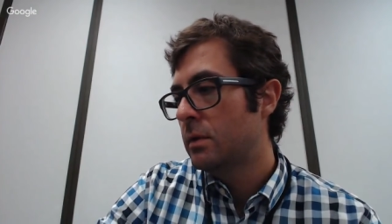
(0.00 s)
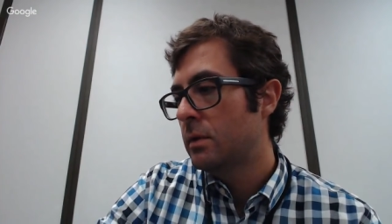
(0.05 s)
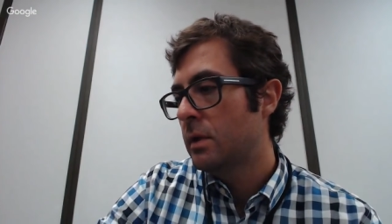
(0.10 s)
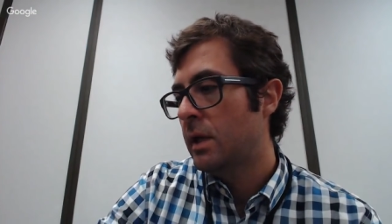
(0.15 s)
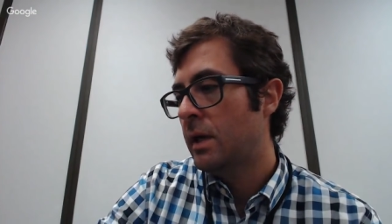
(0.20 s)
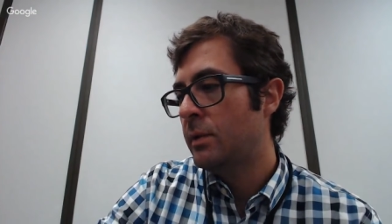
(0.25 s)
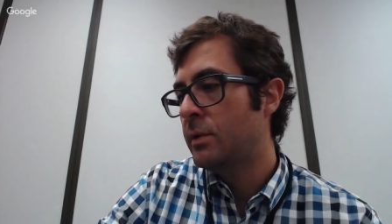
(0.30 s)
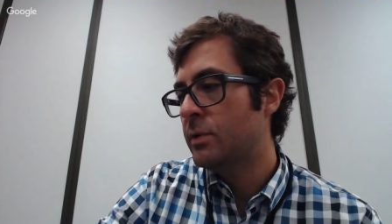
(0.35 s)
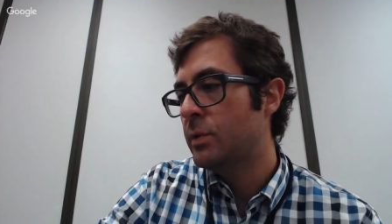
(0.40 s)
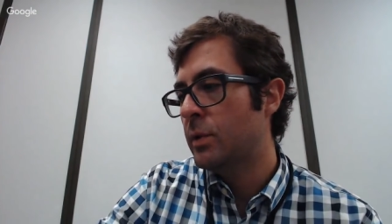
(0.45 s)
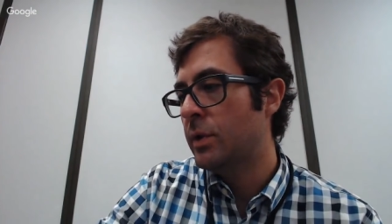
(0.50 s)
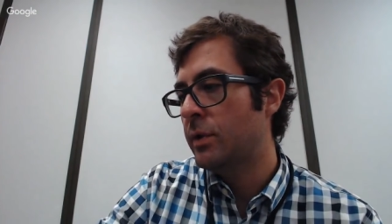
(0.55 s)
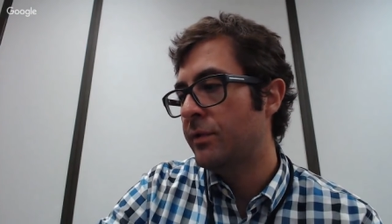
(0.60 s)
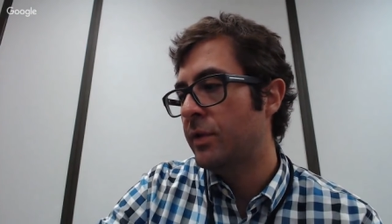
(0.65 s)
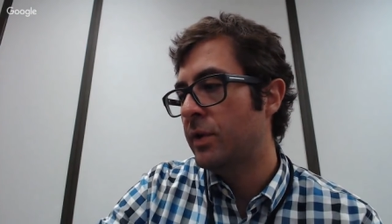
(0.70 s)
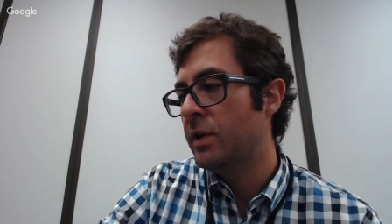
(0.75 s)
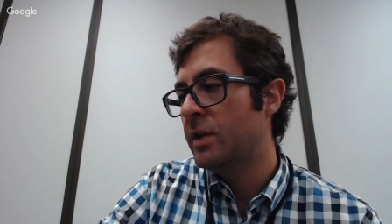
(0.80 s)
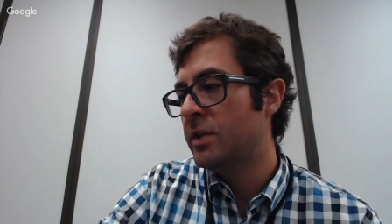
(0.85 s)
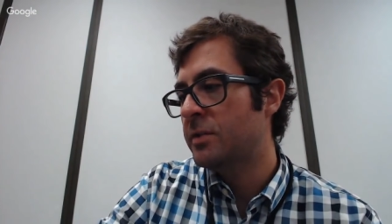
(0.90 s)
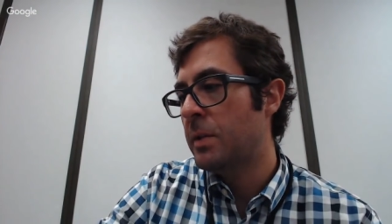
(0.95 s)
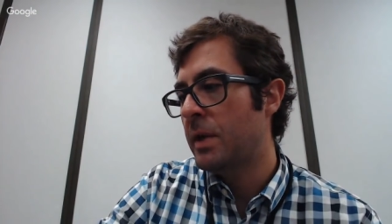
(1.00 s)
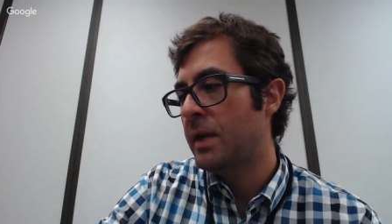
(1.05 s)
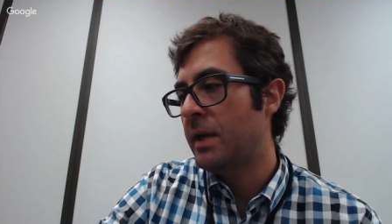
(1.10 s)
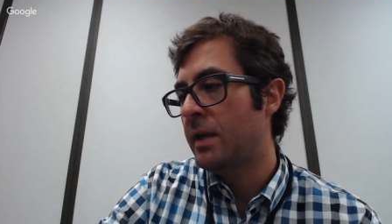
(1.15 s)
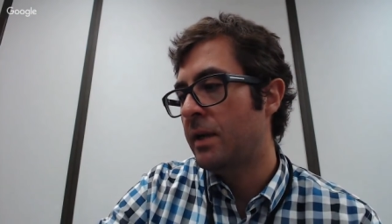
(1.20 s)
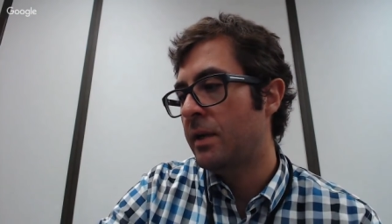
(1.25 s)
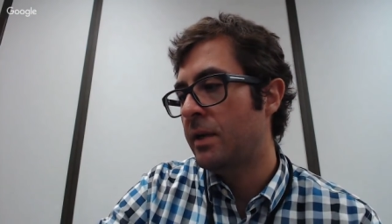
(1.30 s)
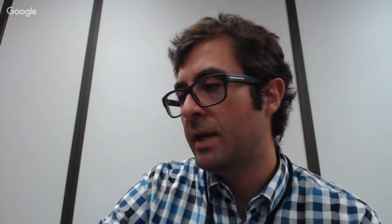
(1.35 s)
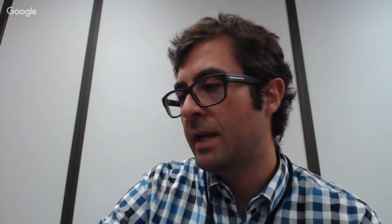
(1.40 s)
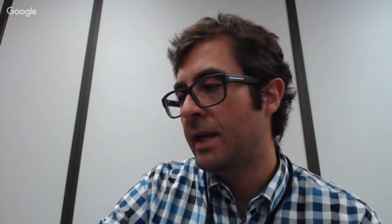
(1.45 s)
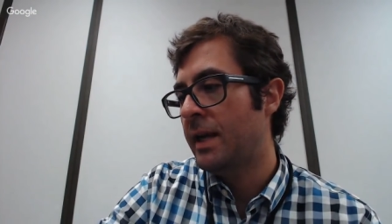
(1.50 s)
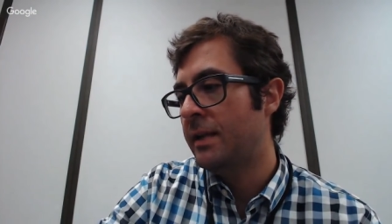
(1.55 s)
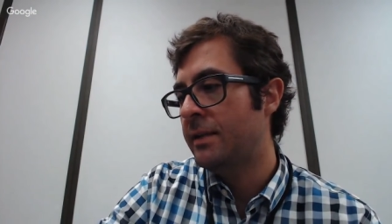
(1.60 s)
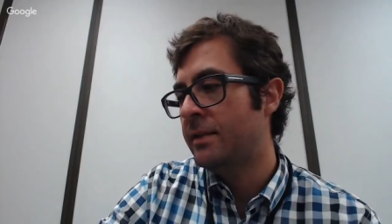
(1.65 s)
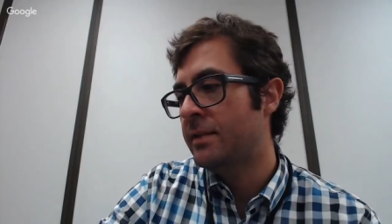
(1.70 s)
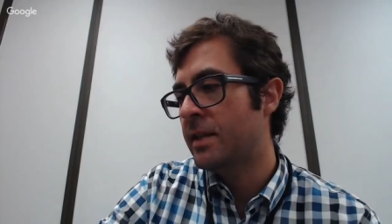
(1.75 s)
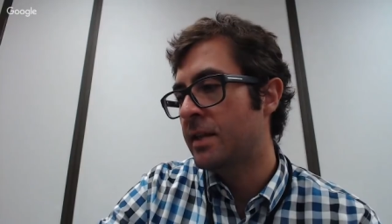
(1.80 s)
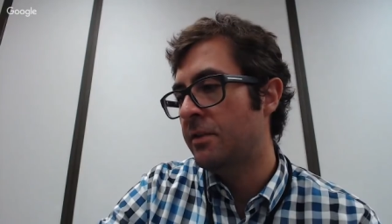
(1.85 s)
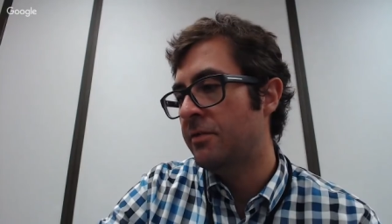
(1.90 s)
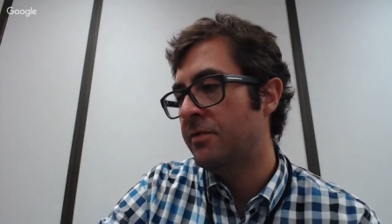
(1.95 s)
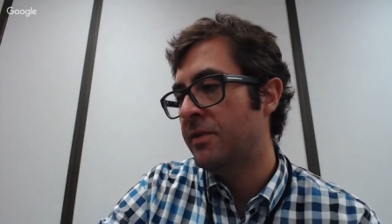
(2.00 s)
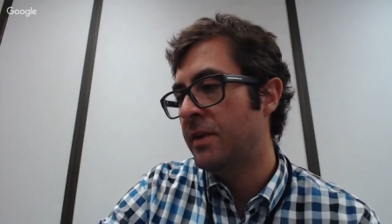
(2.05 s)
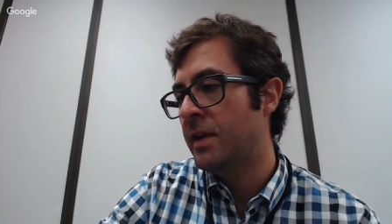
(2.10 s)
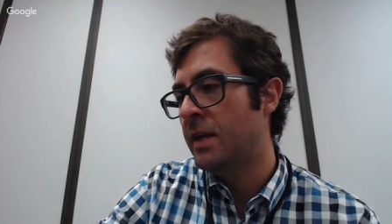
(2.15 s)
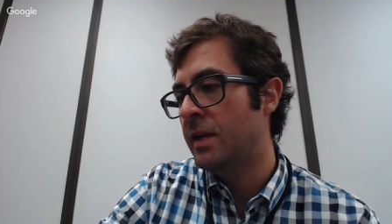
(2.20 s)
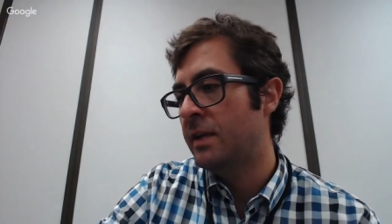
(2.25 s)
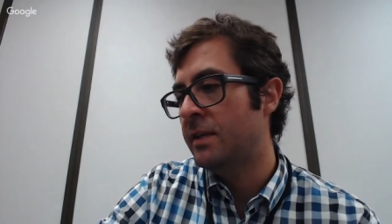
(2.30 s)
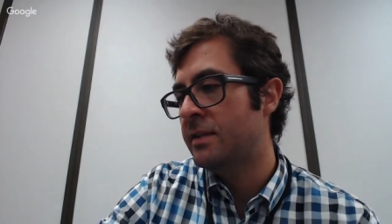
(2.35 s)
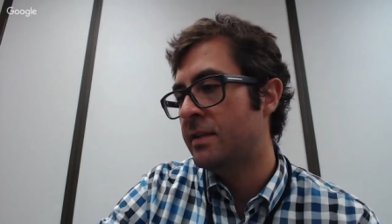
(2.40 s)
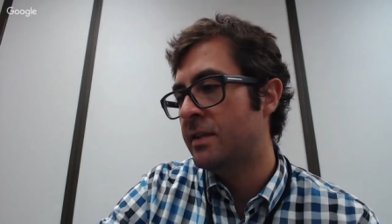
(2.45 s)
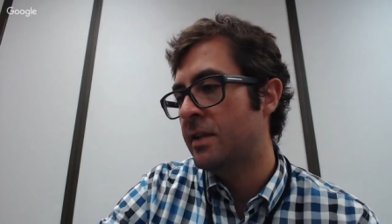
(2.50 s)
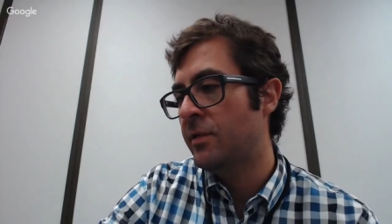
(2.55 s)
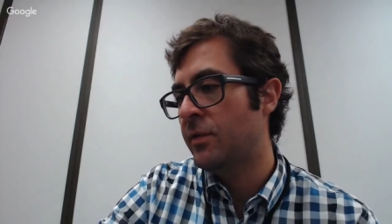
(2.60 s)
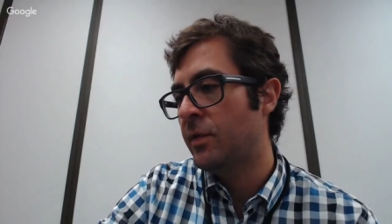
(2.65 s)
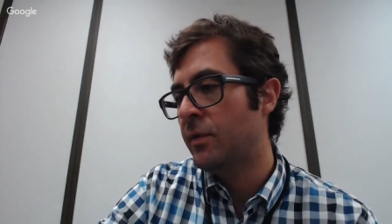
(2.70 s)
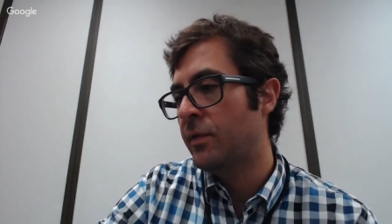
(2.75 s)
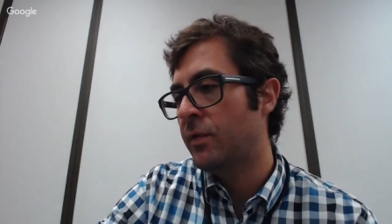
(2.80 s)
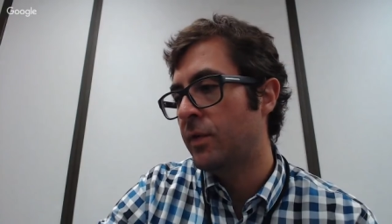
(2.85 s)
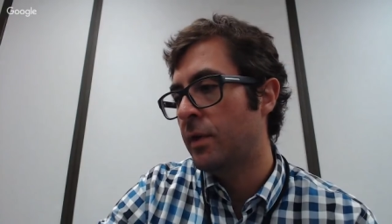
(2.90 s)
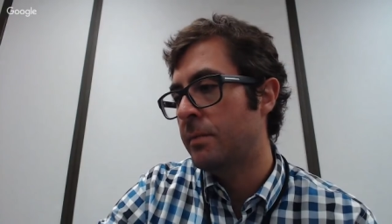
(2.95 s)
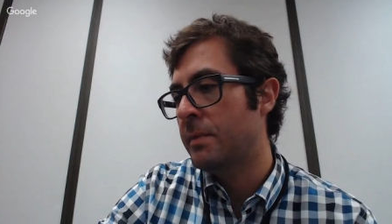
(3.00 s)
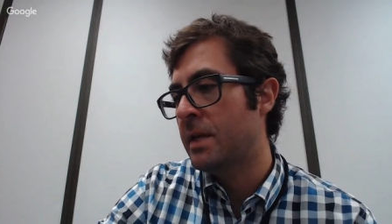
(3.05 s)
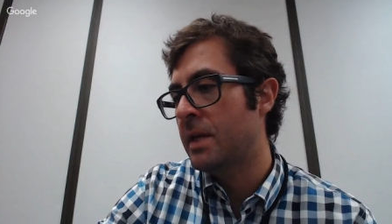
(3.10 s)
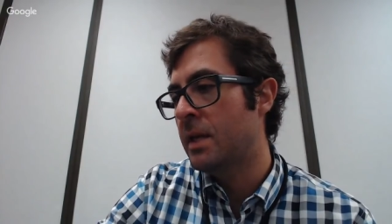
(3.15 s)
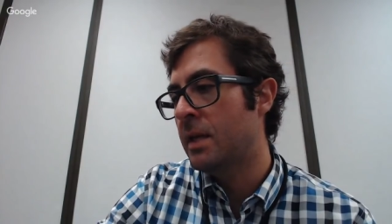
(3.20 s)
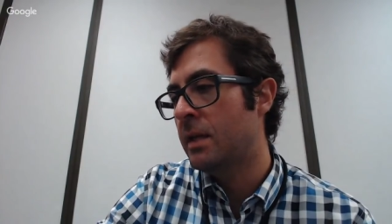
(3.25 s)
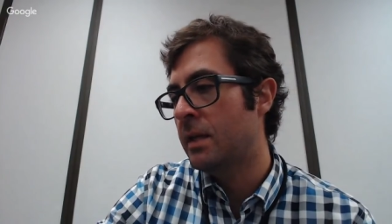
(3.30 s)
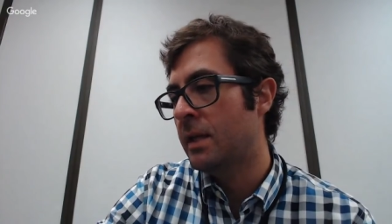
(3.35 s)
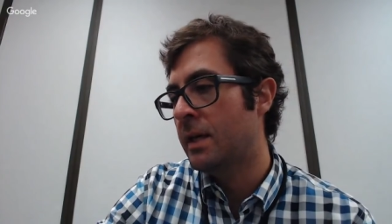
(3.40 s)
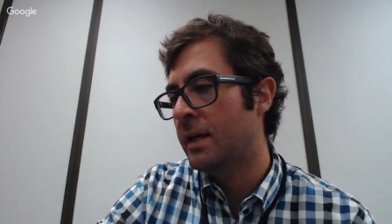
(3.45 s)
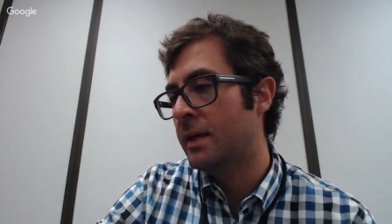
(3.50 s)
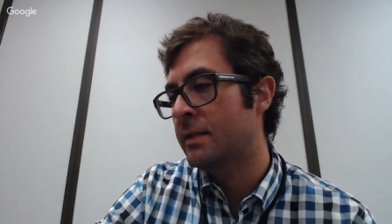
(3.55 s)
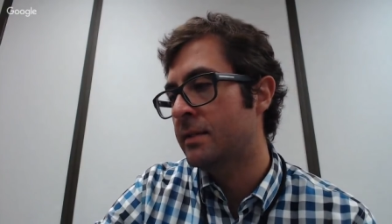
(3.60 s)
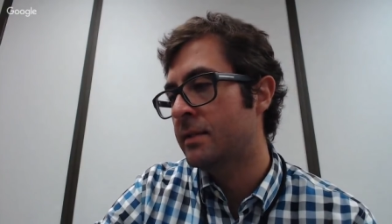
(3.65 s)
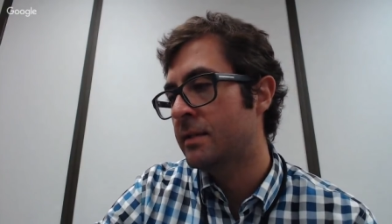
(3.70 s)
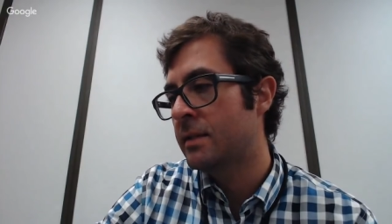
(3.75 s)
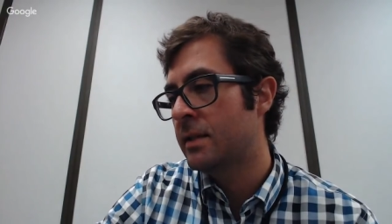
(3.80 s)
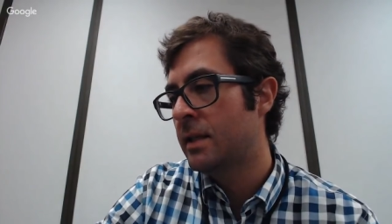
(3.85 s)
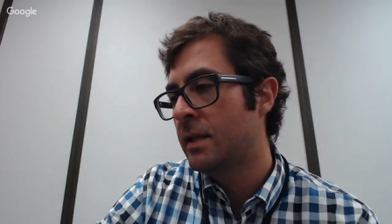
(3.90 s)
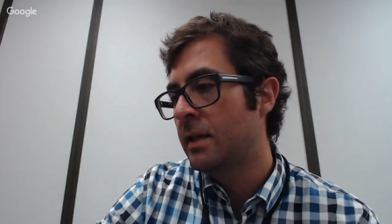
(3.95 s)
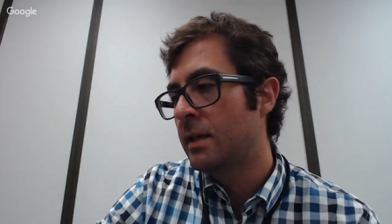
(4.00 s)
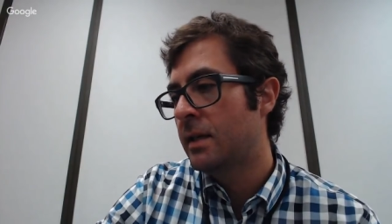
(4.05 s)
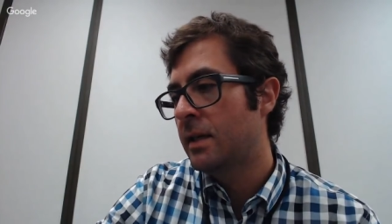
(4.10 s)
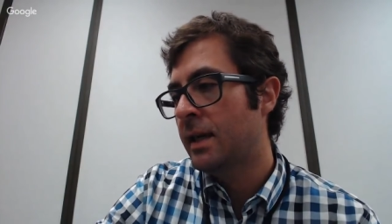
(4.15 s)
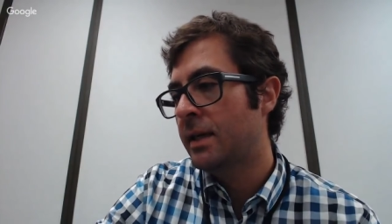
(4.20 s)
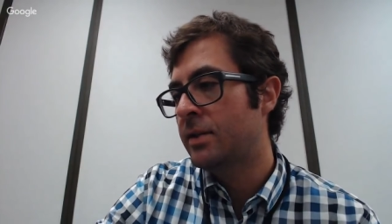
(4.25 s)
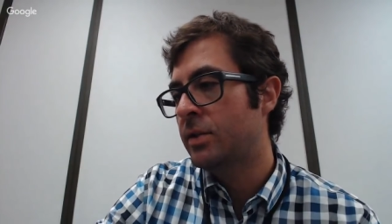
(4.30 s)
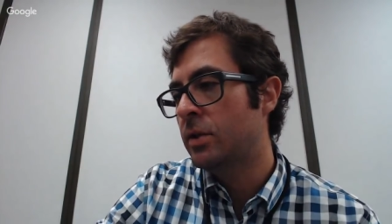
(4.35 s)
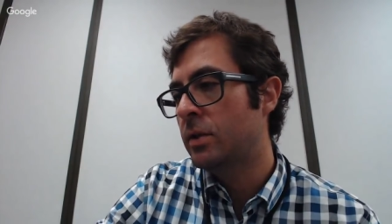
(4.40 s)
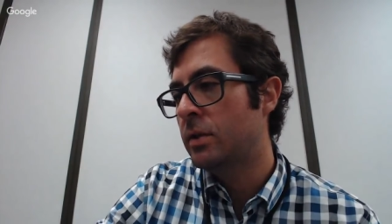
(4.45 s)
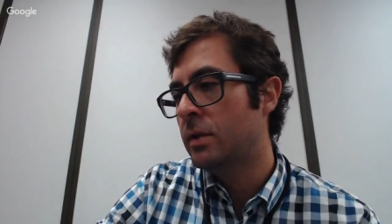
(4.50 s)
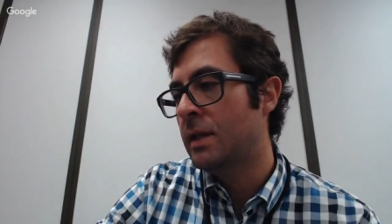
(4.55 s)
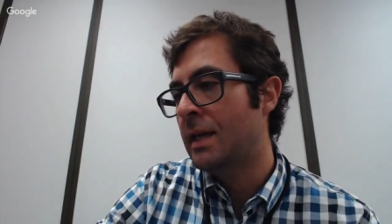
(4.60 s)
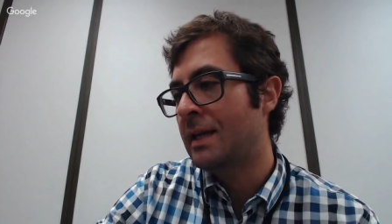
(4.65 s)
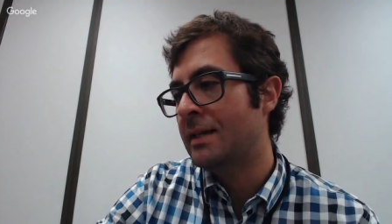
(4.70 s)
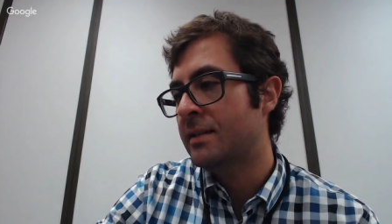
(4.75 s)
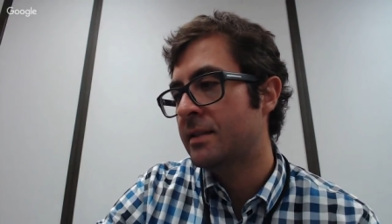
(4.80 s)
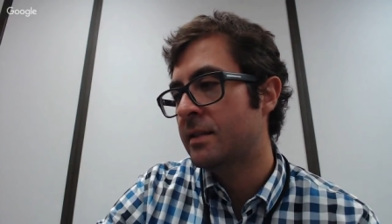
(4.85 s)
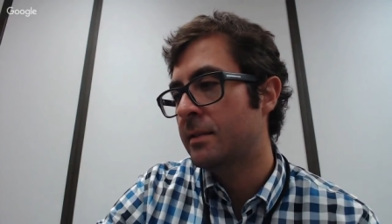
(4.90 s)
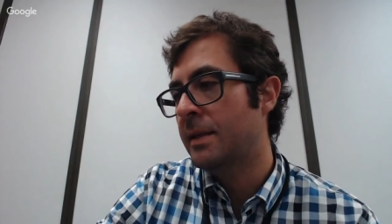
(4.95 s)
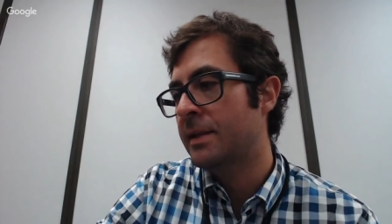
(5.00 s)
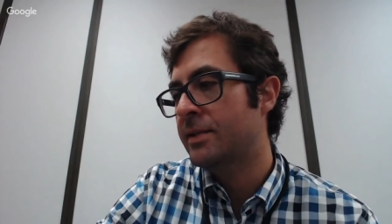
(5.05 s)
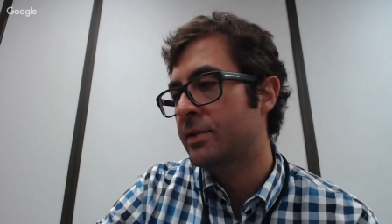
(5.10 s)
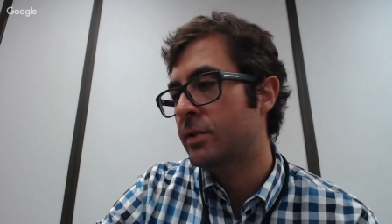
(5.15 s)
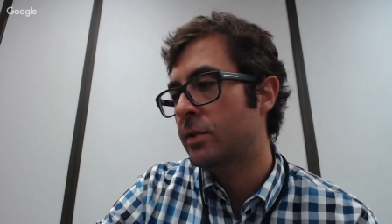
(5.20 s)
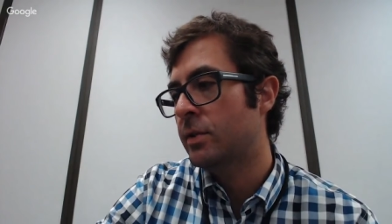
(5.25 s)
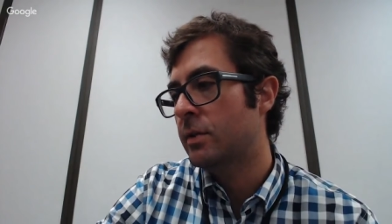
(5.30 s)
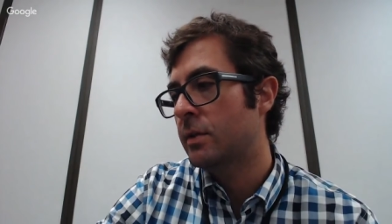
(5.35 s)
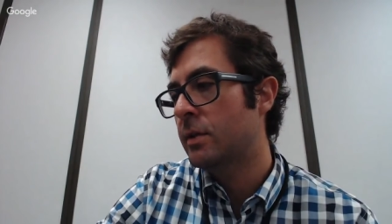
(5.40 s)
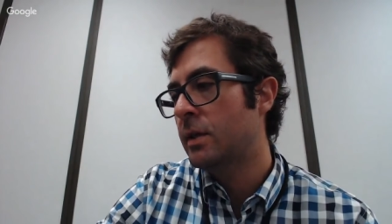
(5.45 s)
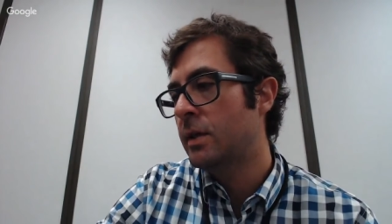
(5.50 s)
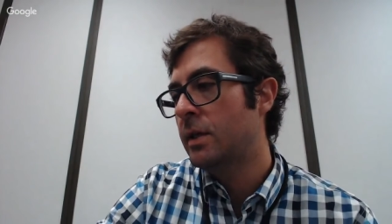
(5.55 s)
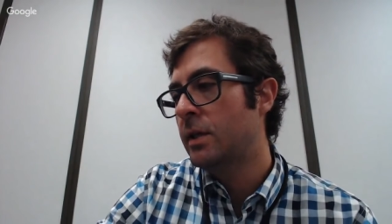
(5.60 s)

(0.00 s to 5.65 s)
I was wondering if you can explain how to hand stuff in. It's different from eClass I took last semester.